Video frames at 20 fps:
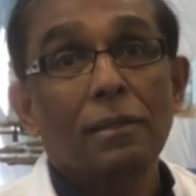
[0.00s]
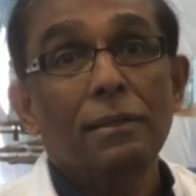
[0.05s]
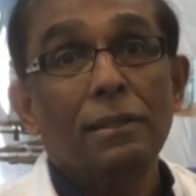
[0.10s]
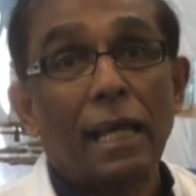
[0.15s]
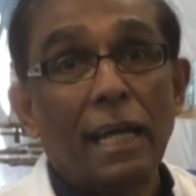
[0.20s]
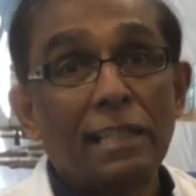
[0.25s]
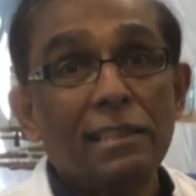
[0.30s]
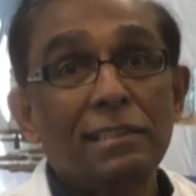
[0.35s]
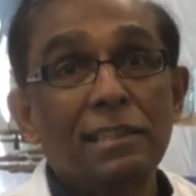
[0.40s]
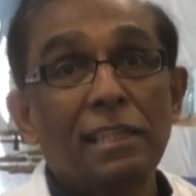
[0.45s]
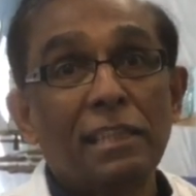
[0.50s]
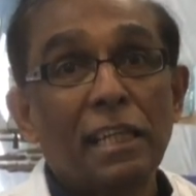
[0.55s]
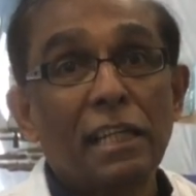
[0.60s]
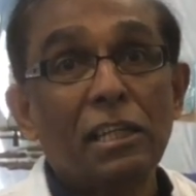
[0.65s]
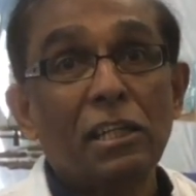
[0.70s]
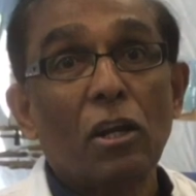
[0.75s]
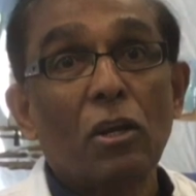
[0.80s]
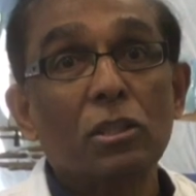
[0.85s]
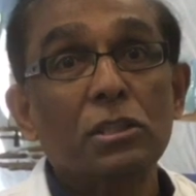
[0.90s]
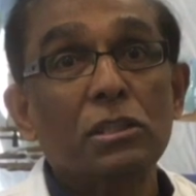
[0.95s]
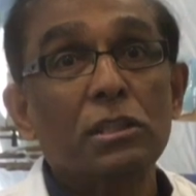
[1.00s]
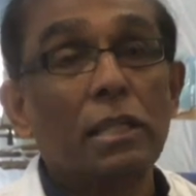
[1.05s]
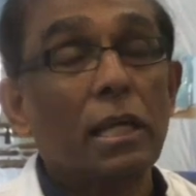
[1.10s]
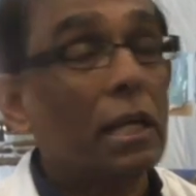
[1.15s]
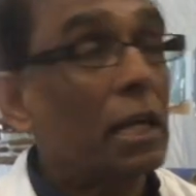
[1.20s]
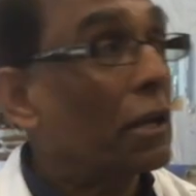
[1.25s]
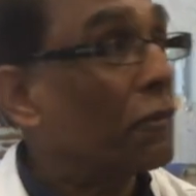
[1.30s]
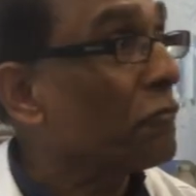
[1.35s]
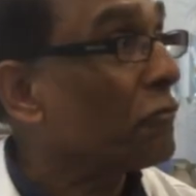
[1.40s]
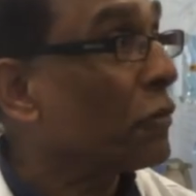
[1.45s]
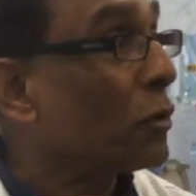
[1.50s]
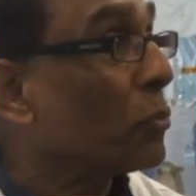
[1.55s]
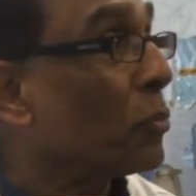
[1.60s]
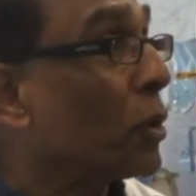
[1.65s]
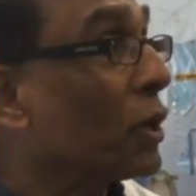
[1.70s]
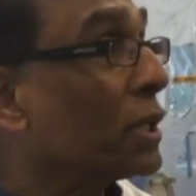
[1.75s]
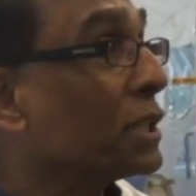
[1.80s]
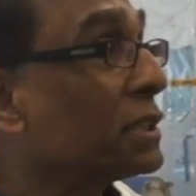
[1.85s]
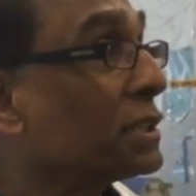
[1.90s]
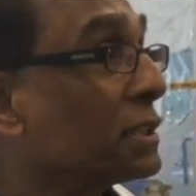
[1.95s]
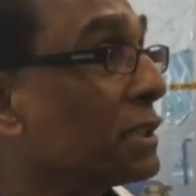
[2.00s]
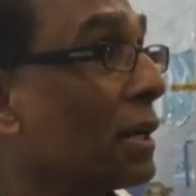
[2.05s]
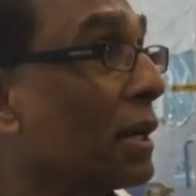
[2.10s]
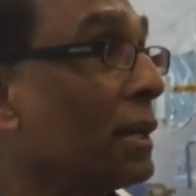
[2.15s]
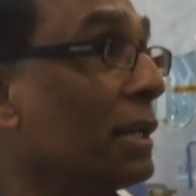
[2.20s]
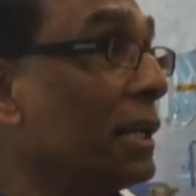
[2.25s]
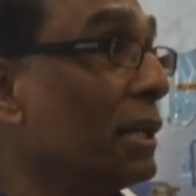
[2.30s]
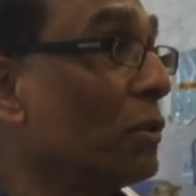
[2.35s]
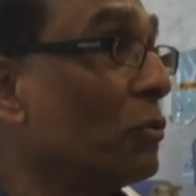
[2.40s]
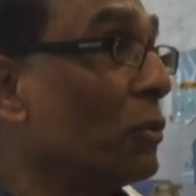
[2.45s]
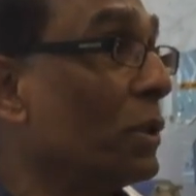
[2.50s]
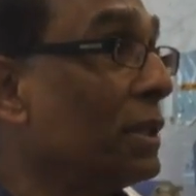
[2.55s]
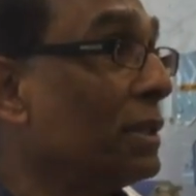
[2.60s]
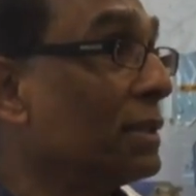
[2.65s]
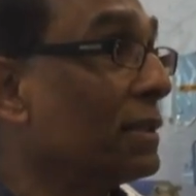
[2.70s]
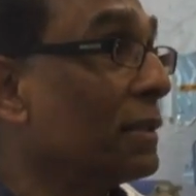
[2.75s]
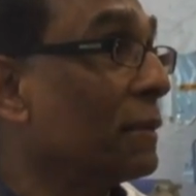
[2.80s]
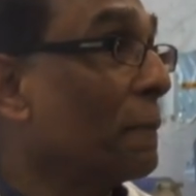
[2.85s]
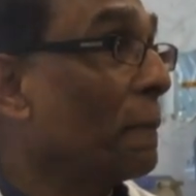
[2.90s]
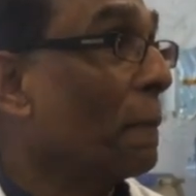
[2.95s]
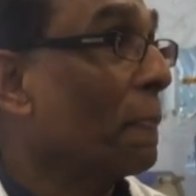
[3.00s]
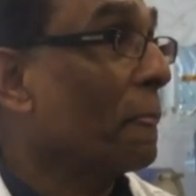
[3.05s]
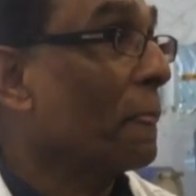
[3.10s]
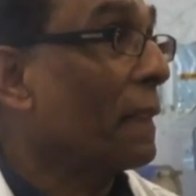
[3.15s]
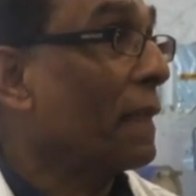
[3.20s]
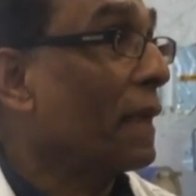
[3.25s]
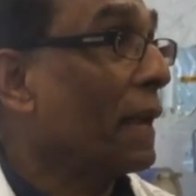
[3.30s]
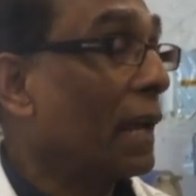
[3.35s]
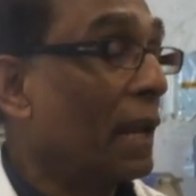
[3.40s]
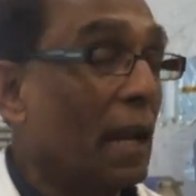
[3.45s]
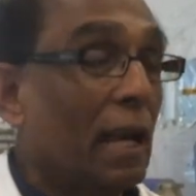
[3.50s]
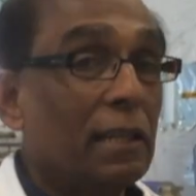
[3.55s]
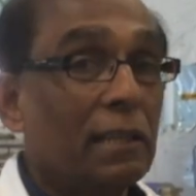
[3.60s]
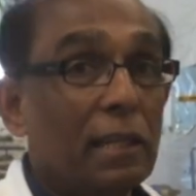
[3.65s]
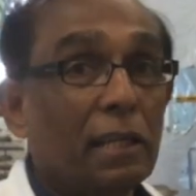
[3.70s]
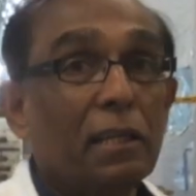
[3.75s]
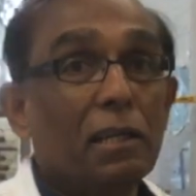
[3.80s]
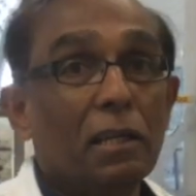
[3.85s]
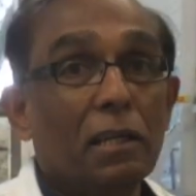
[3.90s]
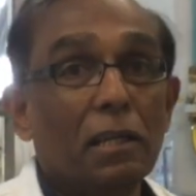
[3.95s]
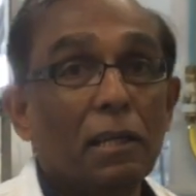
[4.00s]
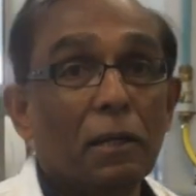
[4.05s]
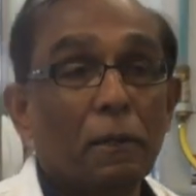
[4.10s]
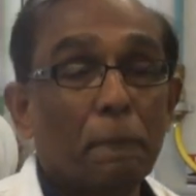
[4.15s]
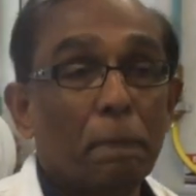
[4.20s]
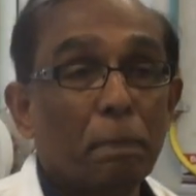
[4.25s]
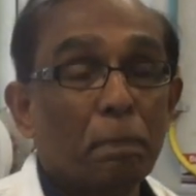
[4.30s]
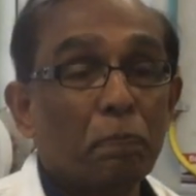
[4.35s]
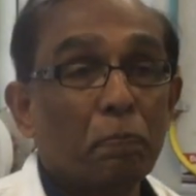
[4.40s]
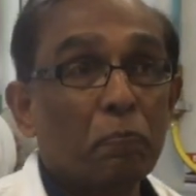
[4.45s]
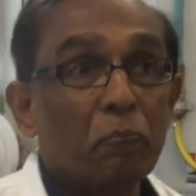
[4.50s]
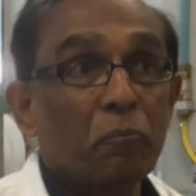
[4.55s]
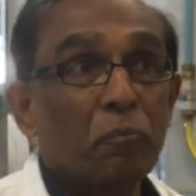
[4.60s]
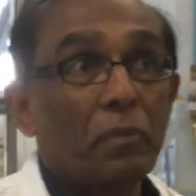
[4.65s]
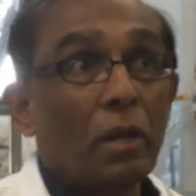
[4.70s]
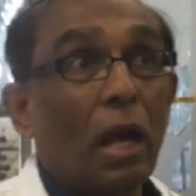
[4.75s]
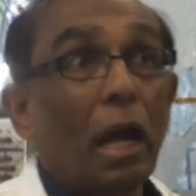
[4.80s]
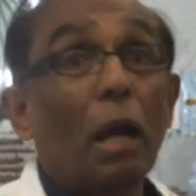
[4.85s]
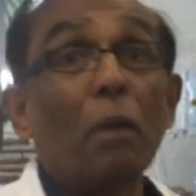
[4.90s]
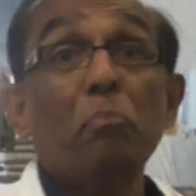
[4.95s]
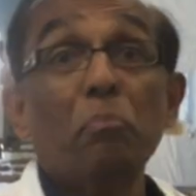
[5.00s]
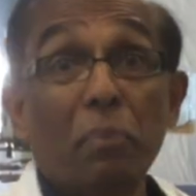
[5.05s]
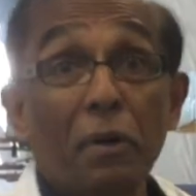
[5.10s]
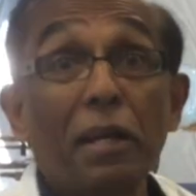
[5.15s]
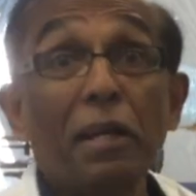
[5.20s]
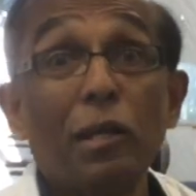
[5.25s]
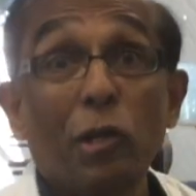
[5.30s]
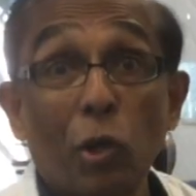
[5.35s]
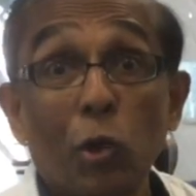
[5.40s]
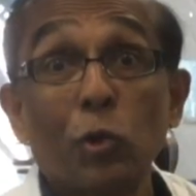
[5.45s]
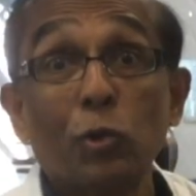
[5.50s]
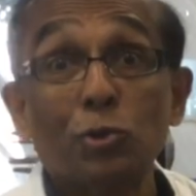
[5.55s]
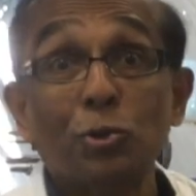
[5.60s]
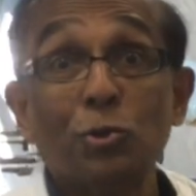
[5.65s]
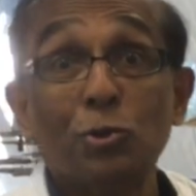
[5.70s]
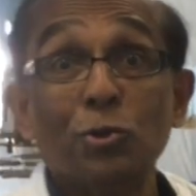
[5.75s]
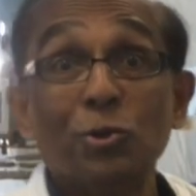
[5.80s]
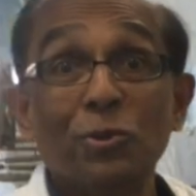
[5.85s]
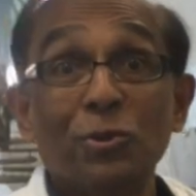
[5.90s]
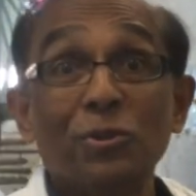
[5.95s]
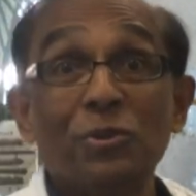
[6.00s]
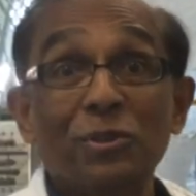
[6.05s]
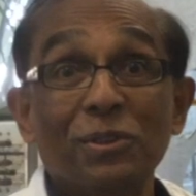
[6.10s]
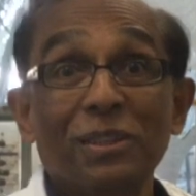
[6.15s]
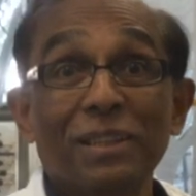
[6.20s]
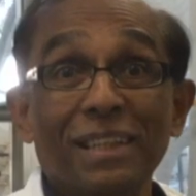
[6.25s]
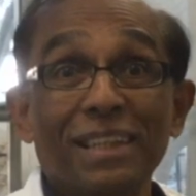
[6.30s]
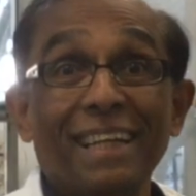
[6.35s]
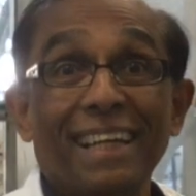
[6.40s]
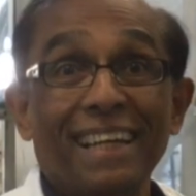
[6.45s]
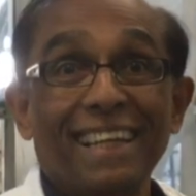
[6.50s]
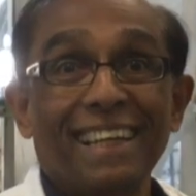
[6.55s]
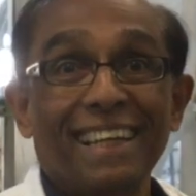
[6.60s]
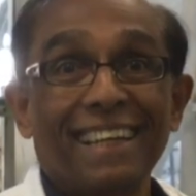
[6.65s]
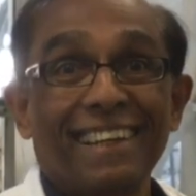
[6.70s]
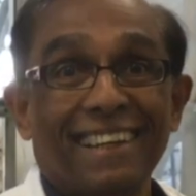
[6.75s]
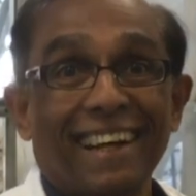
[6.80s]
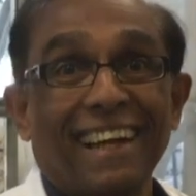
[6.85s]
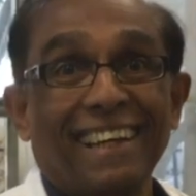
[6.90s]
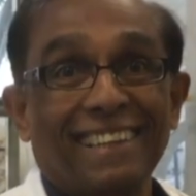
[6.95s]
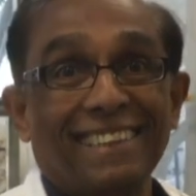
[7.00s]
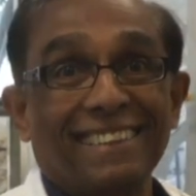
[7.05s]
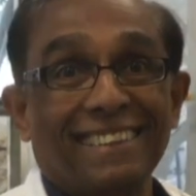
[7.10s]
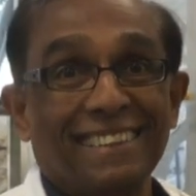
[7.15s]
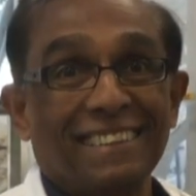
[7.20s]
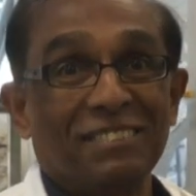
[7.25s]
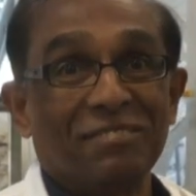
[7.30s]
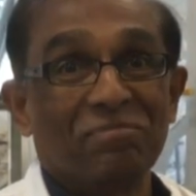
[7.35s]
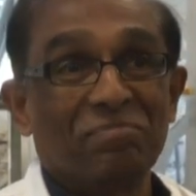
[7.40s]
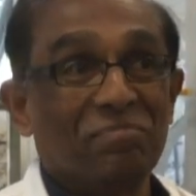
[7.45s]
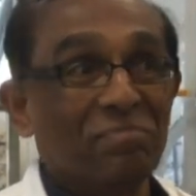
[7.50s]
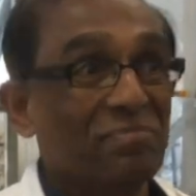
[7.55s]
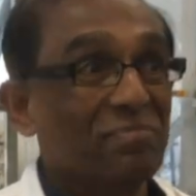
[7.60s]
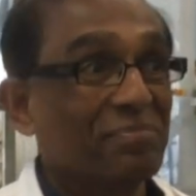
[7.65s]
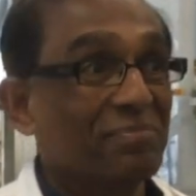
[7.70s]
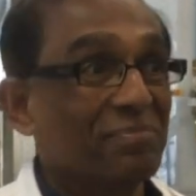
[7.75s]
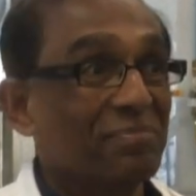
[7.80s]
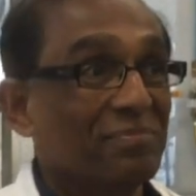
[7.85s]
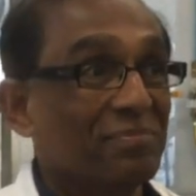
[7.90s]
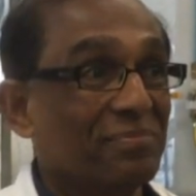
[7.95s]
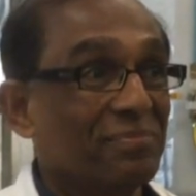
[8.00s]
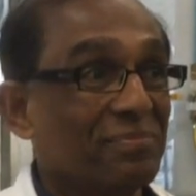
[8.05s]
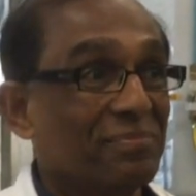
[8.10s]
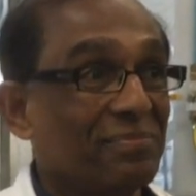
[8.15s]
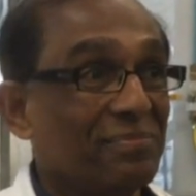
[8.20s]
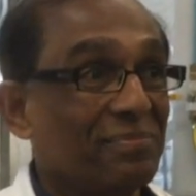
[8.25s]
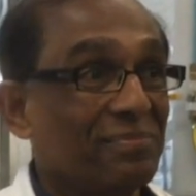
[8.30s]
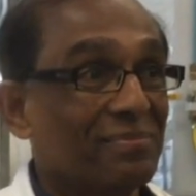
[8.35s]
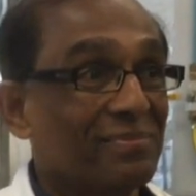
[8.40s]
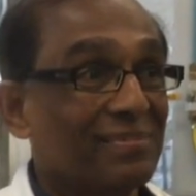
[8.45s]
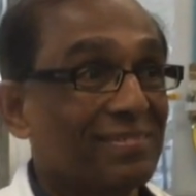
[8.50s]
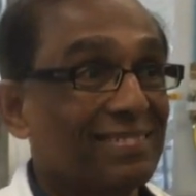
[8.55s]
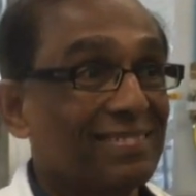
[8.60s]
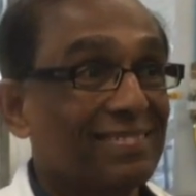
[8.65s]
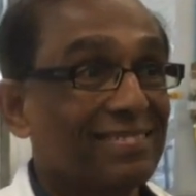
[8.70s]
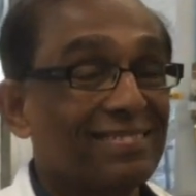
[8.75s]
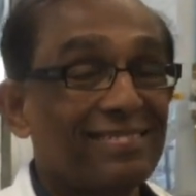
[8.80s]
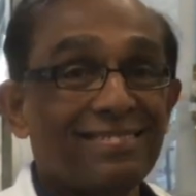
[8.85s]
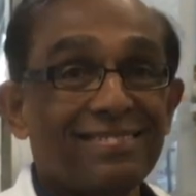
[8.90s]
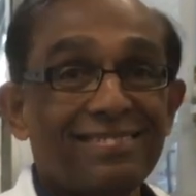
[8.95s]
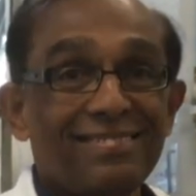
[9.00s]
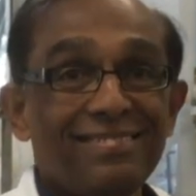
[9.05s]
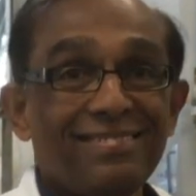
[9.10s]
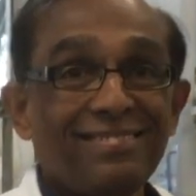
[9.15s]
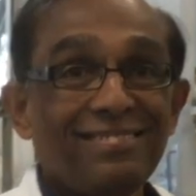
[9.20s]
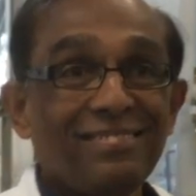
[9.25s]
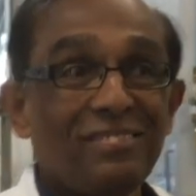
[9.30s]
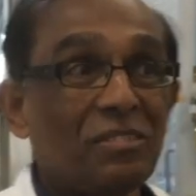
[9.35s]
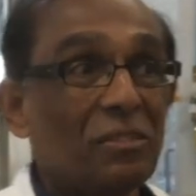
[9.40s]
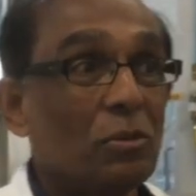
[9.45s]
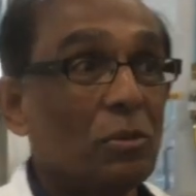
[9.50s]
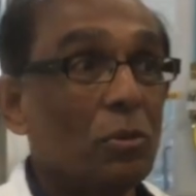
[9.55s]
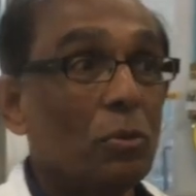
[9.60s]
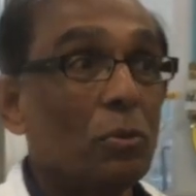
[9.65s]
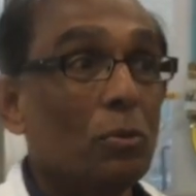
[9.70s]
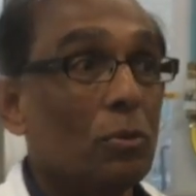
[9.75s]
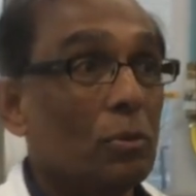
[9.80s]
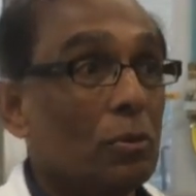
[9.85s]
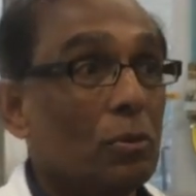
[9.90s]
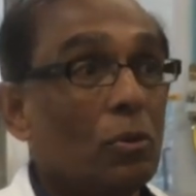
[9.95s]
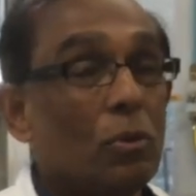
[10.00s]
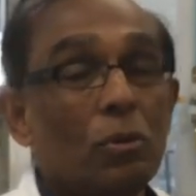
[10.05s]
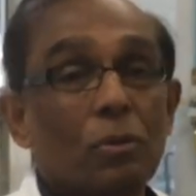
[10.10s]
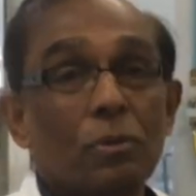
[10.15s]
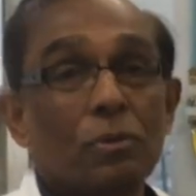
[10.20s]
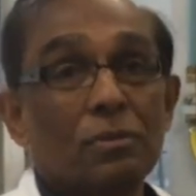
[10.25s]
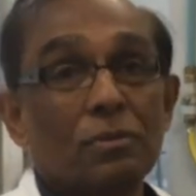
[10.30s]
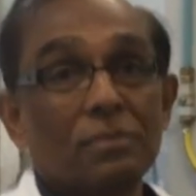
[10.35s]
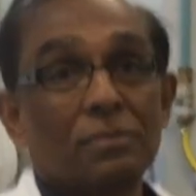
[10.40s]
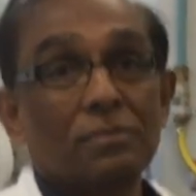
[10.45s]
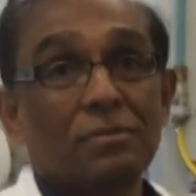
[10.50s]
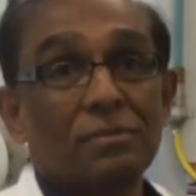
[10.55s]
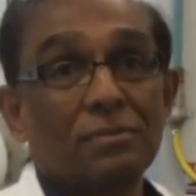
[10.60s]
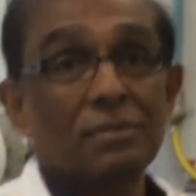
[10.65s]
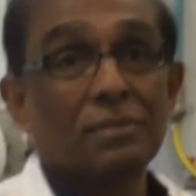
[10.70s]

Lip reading: That's the technology that everybody is struggling with, and I think I'm pretty close to getting it right. That's the biggest challenge for the whole SFC.